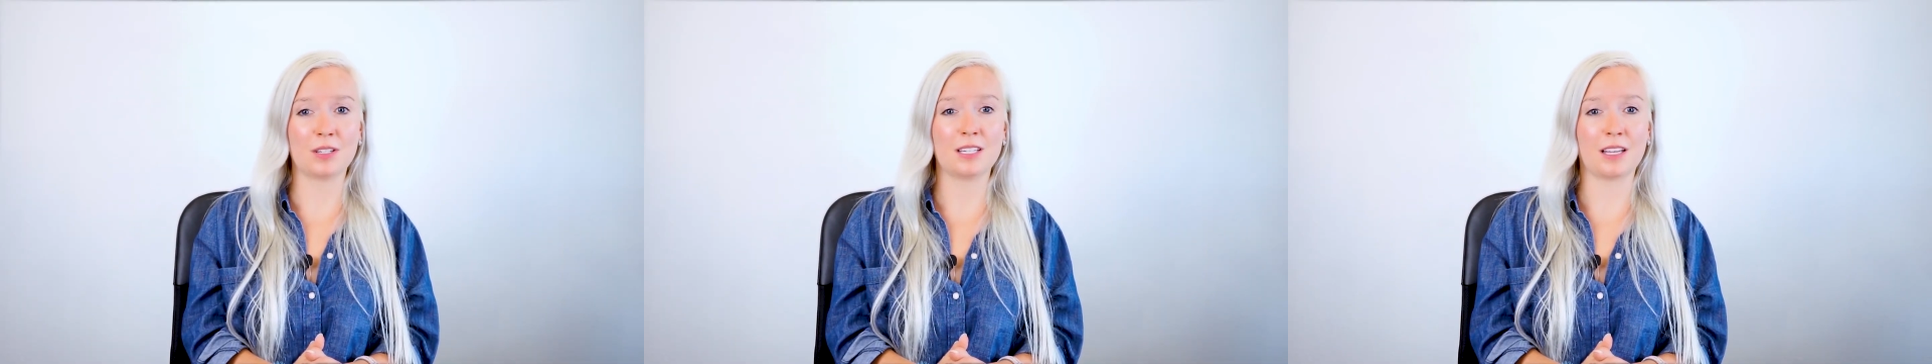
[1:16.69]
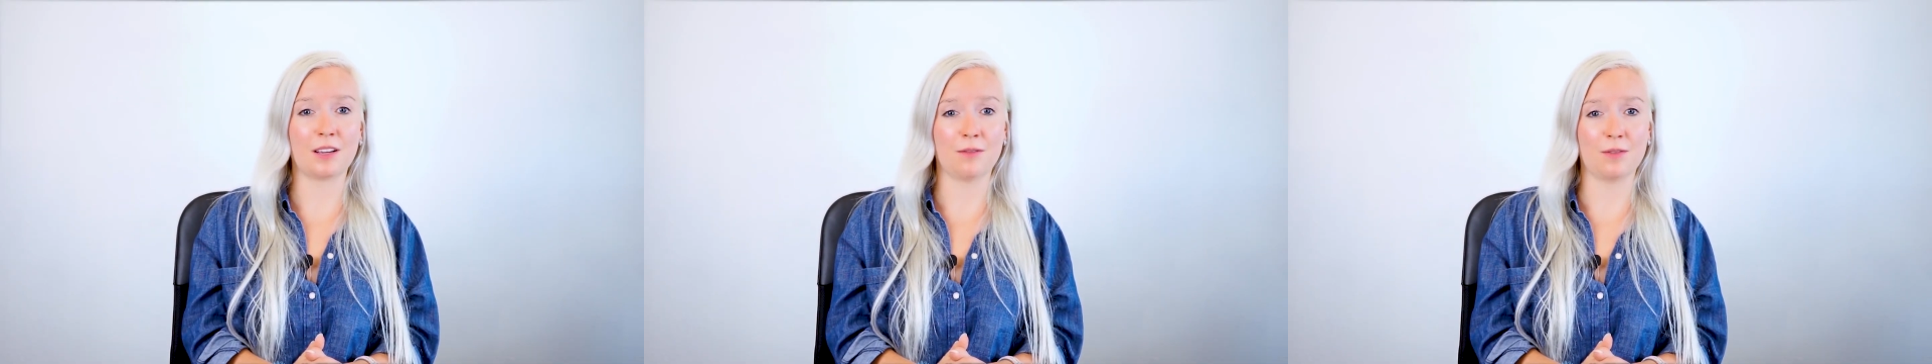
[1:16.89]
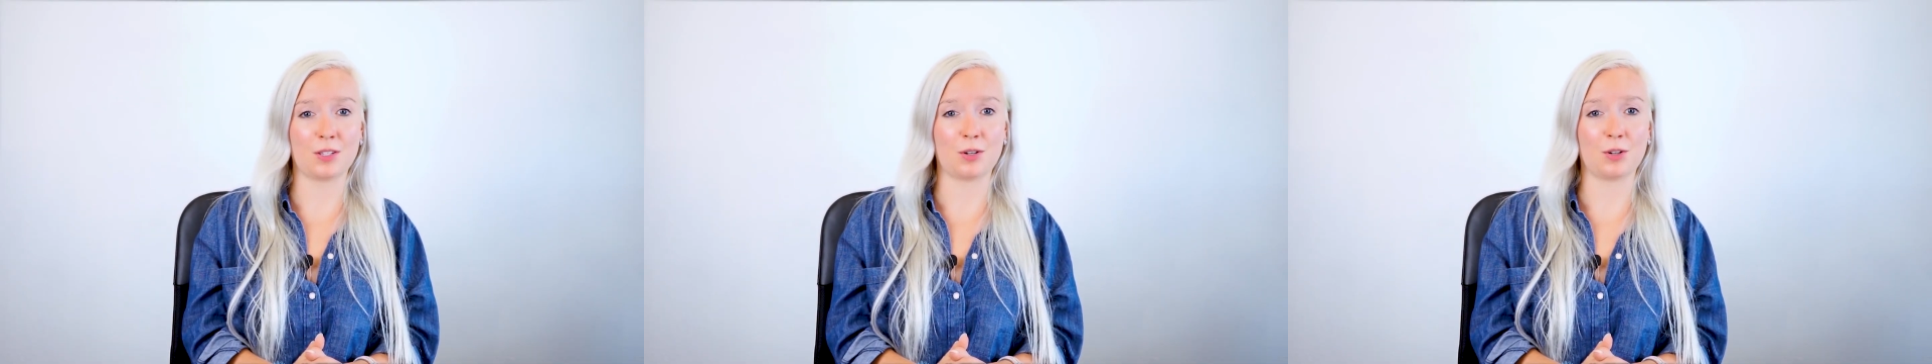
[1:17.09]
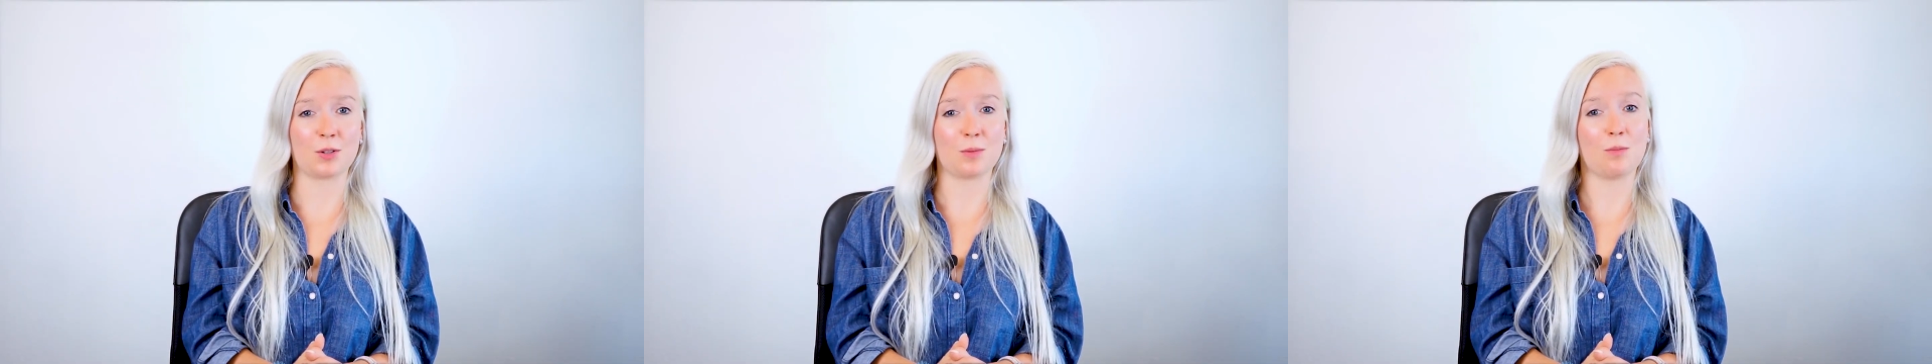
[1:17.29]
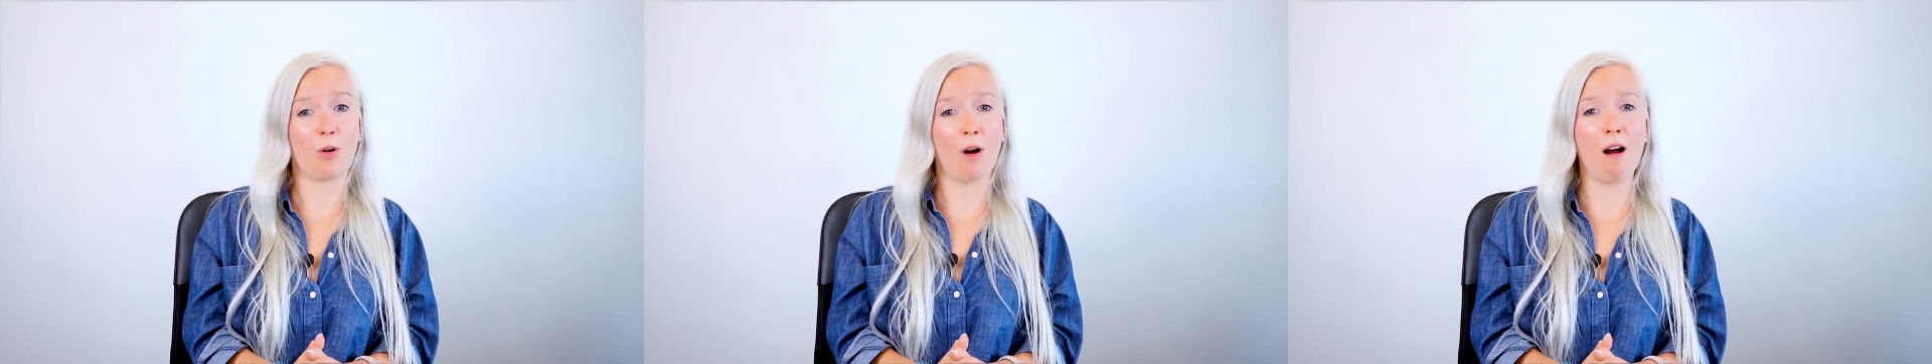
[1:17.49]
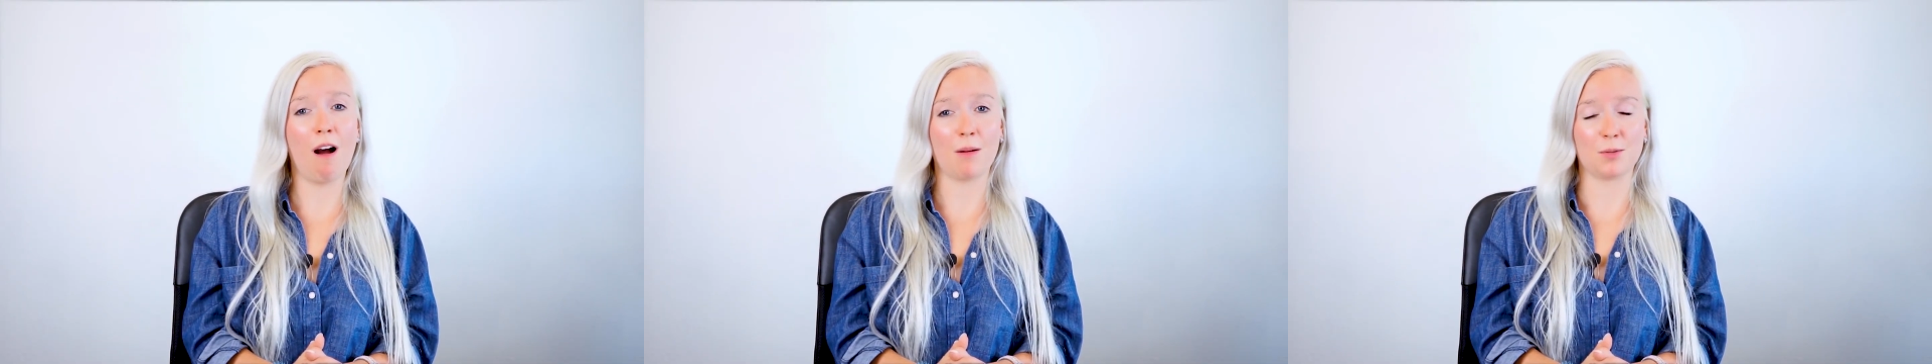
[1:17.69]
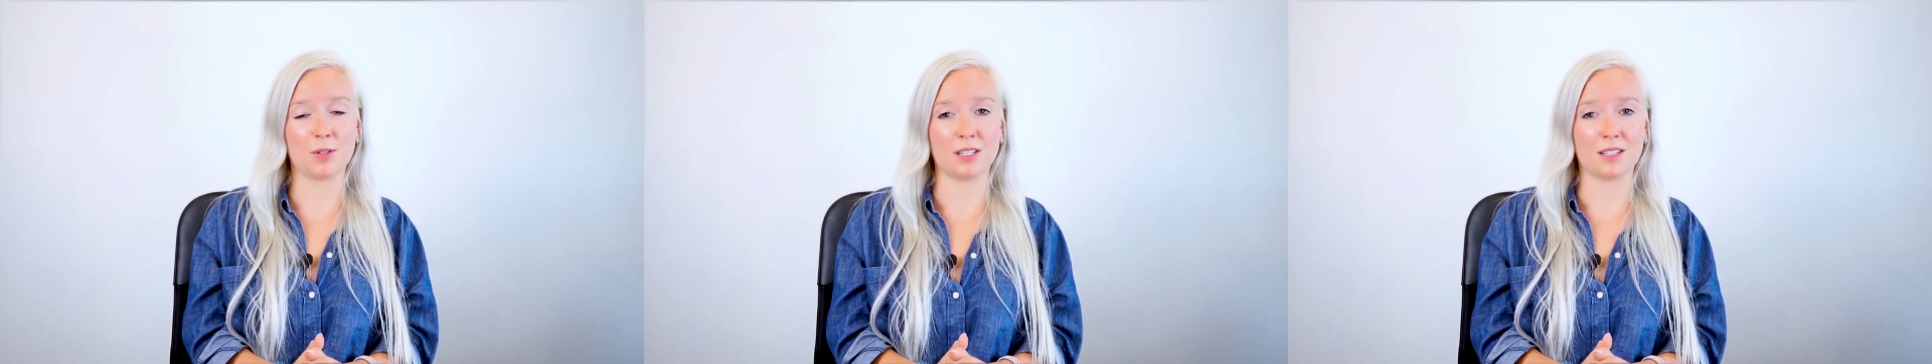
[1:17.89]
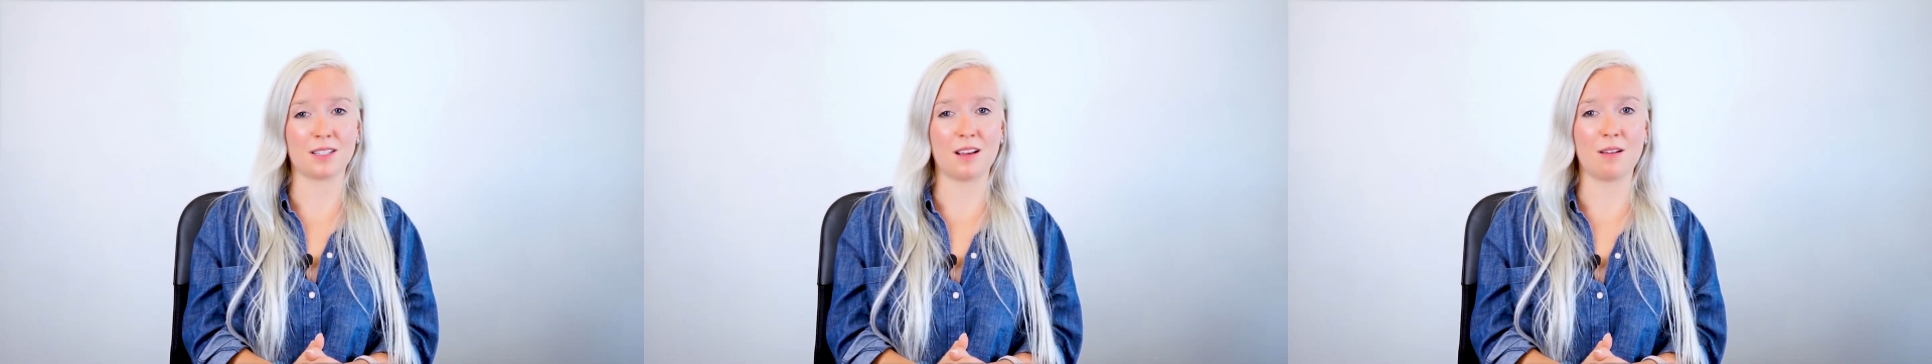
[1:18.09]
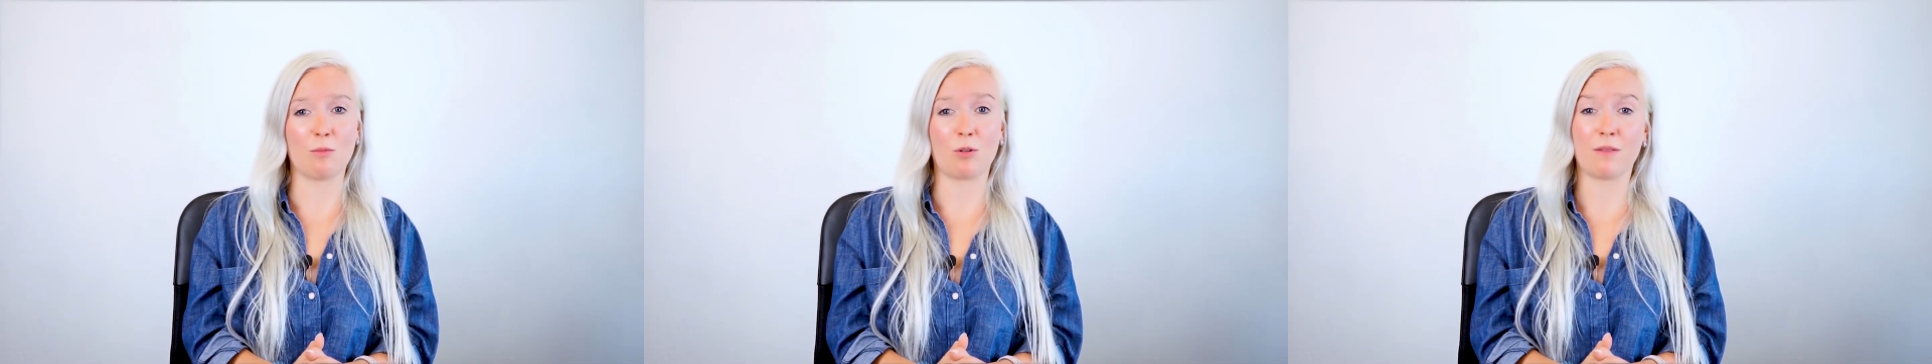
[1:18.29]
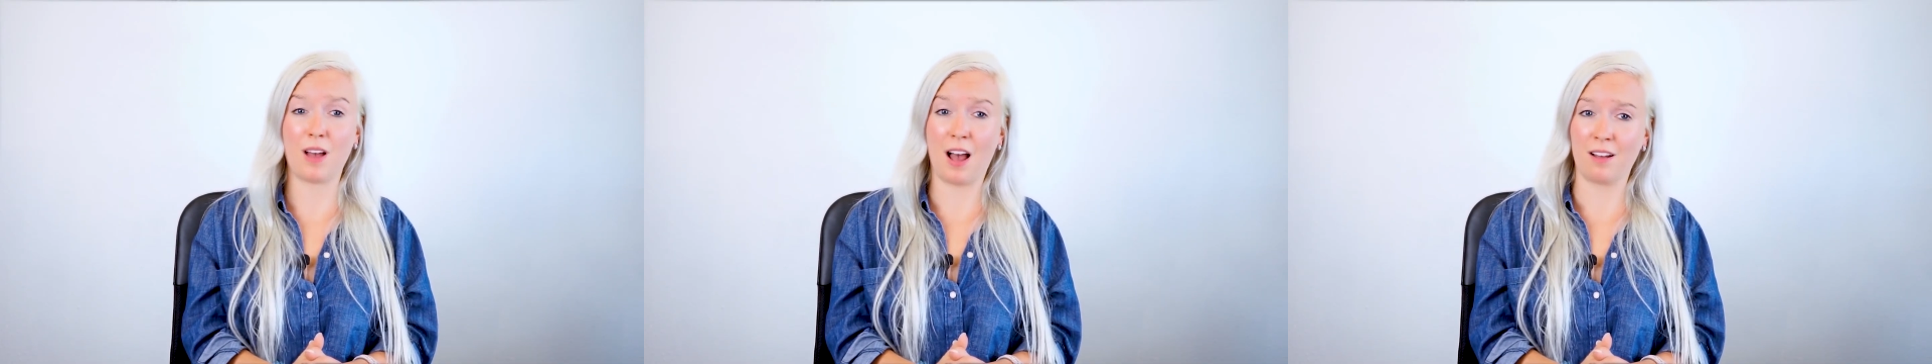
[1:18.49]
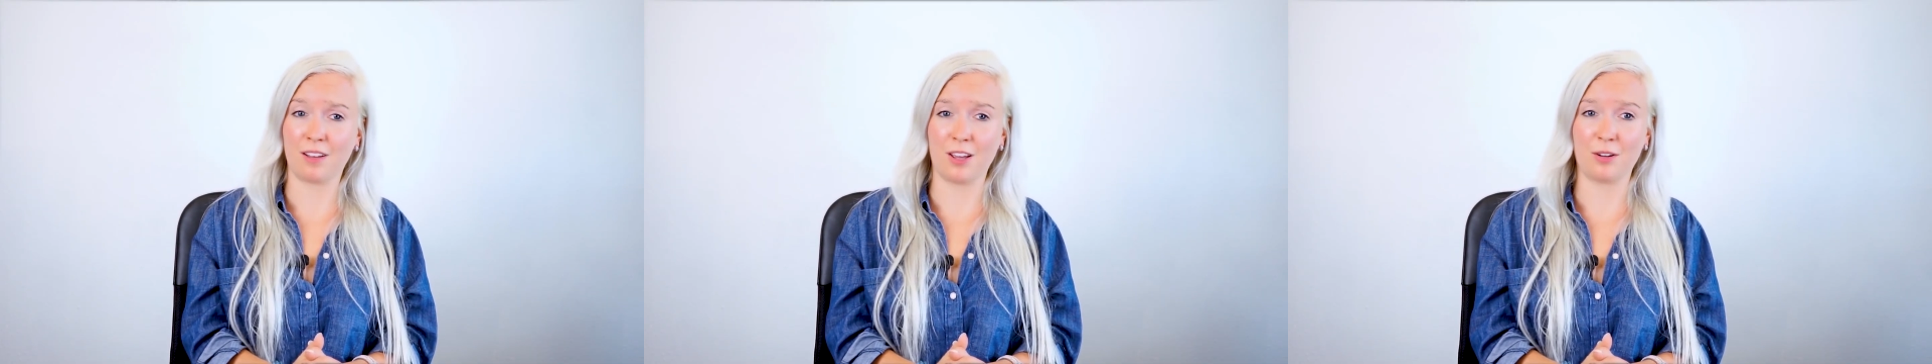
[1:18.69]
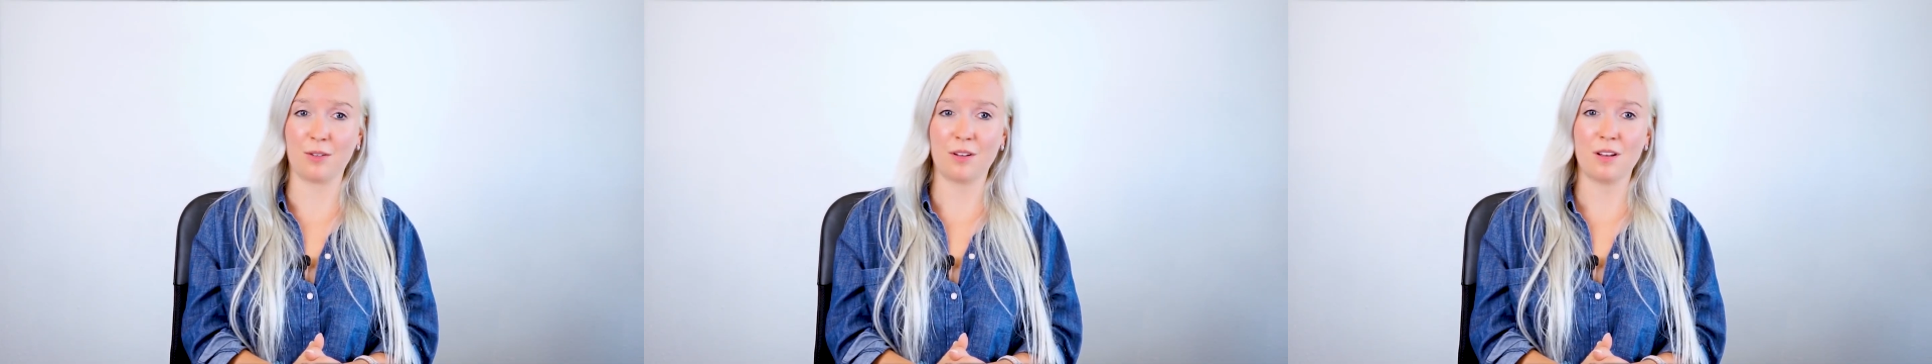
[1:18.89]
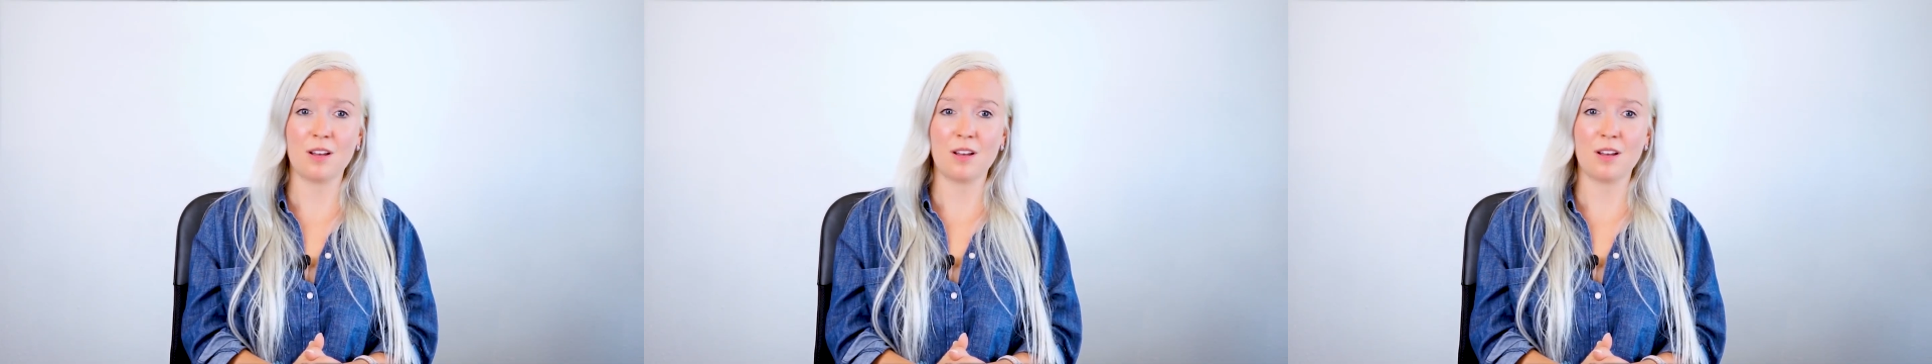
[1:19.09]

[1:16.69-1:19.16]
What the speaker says: to give visitors more options and more value,